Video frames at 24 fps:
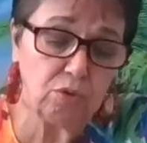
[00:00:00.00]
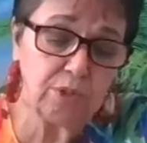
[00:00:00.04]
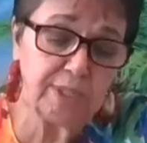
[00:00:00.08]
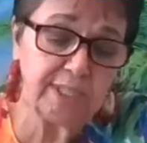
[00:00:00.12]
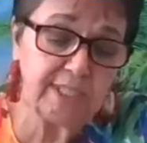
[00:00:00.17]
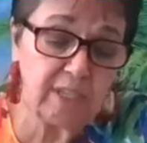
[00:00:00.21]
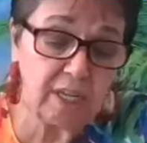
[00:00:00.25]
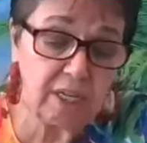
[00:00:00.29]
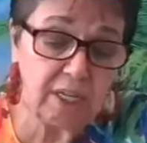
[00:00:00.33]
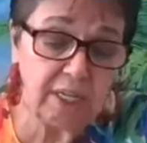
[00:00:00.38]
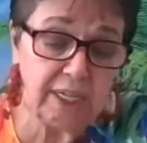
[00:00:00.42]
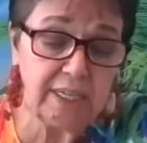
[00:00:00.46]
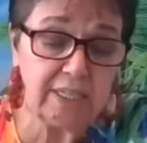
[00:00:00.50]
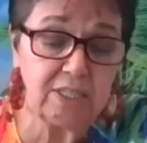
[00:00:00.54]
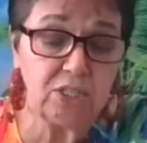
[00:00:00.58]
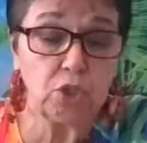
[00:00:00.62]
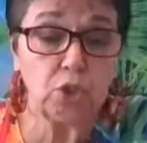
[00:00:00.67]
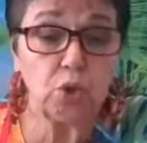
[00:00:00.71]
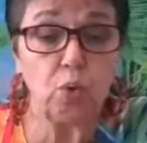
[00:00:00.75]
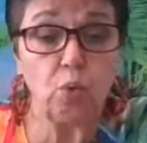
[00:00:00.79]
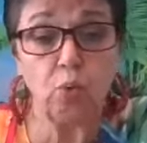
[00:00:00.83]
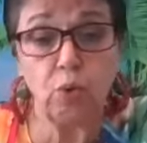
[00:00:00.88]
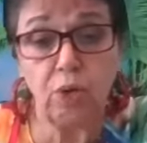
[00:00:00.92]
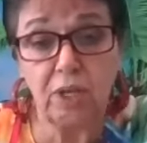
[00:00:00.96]

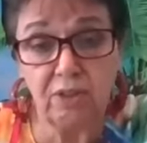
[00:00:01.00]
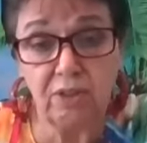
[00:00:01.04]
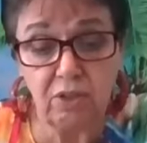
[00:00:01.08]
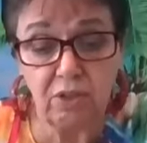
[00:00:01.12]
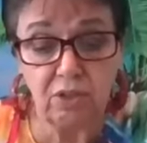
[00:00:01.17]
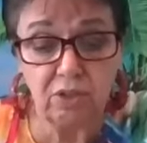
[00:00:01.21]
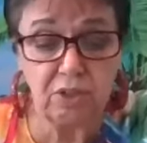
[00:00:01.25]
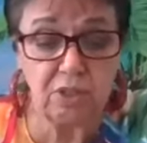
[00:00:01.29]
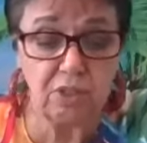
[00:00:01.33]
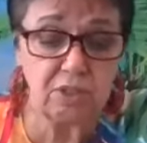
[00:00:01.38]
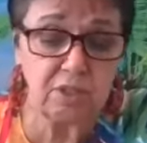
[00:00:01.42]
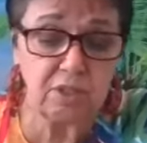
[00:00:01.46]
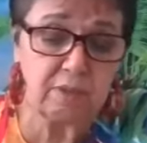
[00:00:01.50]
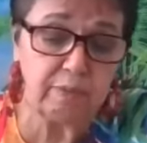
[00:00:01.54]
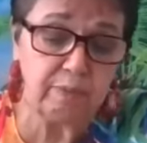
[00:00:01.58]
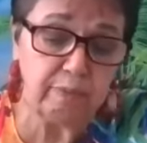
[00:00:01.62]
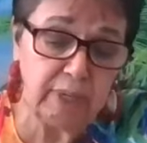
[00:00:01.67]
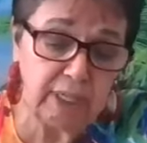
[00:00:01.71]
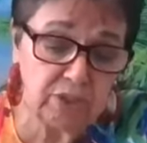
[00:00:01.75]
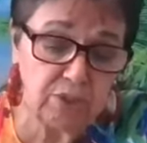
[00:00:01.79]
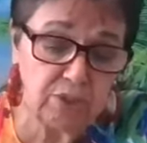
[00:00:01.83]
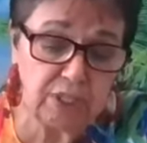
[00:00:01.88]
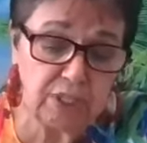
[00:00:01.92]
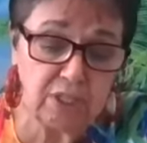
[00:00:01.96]
signs, wonders,
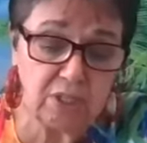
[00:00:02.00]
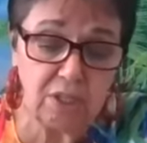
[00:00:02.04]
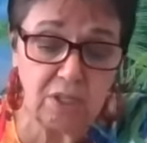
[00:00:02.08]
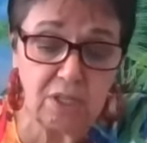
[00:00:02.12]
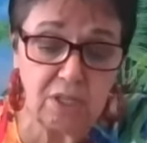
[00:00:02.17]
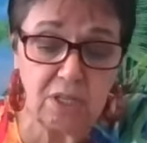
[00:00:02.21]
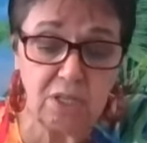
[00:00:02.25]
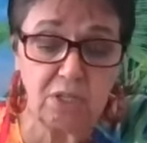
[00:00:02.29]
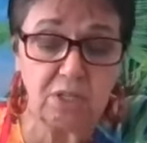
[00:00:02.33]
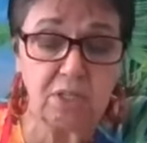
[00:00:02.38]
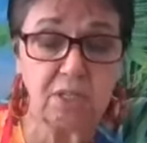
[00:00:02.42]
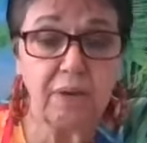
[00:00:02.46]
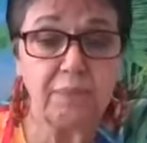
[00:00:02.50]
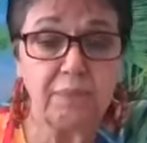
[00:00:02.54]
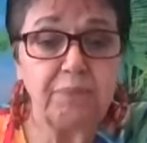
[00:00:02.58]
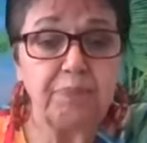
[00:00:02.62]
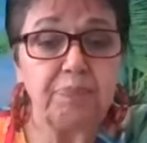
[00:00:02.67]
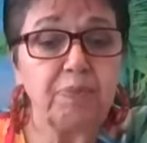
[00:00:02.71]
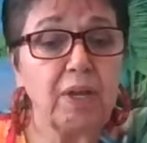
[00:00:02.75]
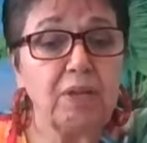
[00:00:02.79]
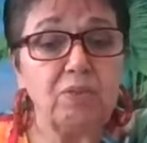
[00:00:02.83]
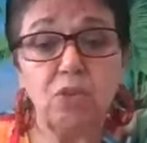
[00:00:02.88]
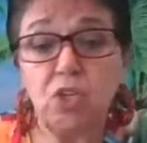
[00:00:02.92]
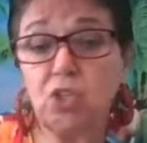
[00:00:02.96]
miracles,
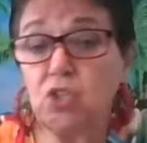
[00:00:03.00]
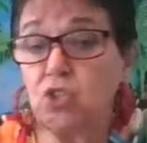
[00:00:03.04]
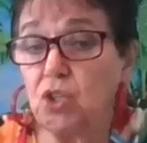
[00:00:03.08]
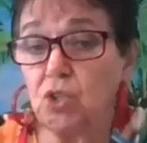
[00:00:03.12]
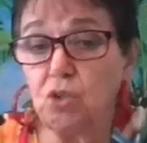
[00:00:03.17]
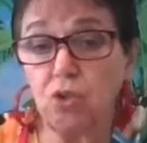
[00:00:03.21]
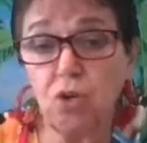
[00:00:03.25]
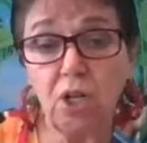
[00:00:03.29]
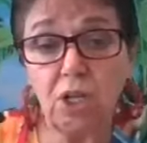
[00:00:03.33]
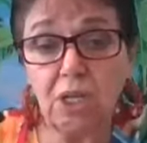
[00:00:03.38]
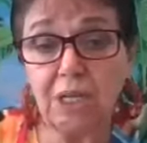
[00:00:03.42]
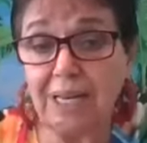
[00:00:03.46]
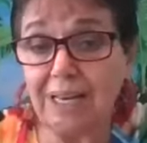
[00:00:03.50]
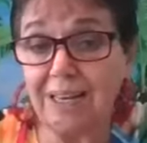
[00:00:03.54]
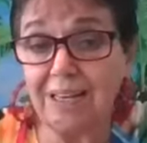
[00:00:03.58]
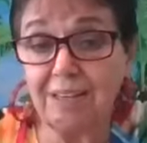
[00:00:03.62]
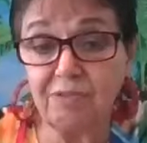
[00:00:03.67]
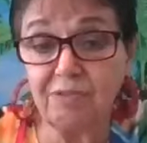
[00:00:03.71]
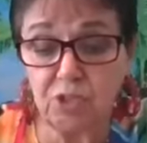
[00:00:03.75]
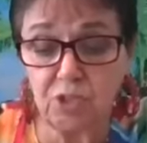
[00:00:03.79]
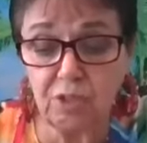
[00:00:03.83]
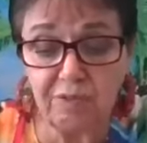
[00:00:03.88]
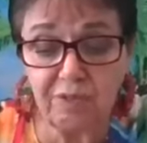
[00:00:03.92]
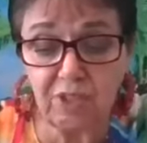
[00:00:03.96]
these are all
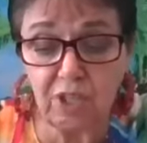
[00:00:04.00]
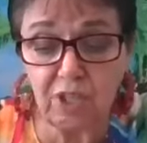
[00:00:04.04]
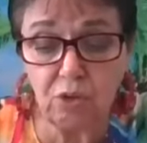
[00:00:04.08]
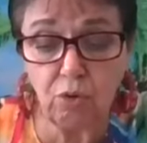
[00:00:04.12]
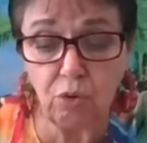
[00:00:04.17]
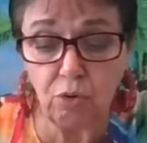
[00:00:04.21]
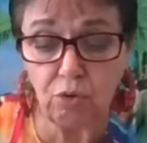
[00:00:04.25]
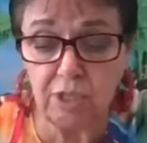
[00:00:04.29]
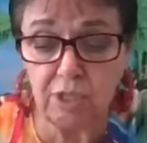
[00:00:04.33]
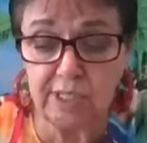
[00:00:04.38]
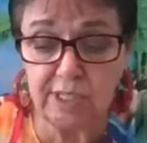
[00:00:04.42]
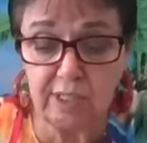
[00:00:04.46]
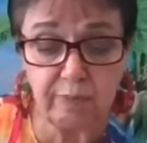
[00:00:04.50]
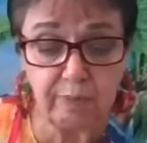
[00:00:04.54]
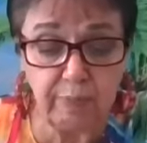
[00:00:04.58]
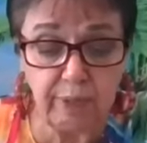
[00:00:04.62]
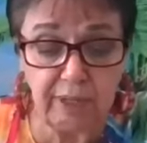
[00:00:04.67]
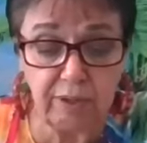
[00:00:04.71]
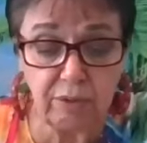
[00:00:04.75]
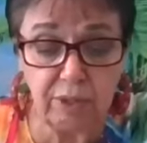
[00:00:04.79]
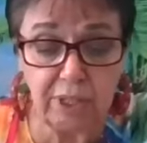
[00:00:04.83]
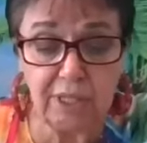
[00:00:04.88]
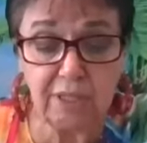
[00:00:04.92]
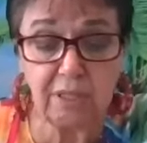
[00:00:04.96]
gifts of the Holy
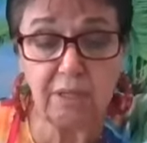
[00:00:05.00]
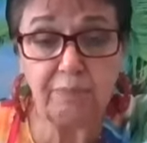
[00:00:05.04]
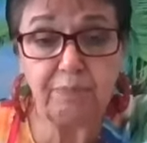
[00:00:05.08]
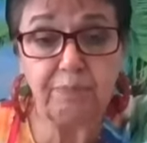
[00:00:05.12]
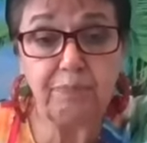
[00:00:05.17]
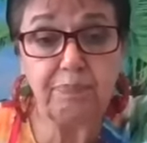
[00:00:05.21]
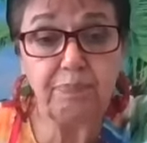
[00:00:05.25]
Spirit.